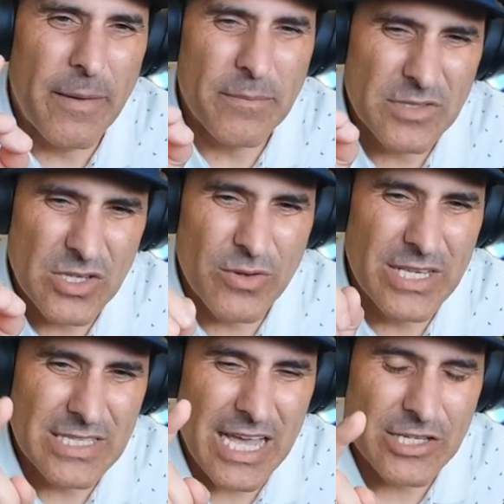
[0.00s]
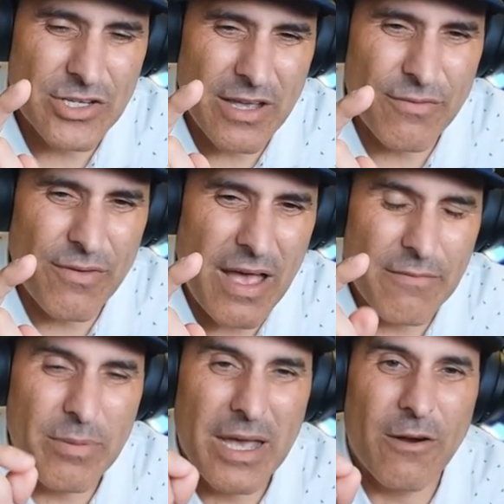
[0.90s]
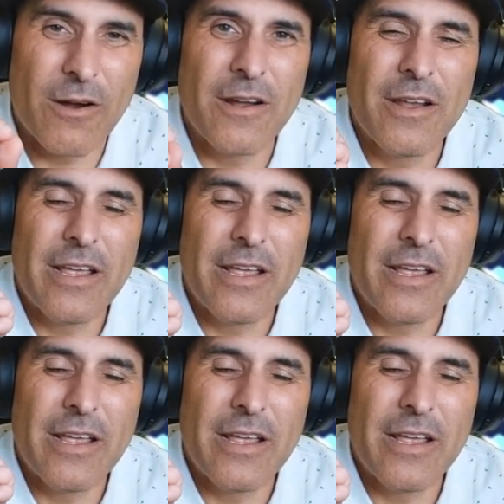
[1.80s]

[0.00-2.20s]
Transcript: So he's actually at 5 power.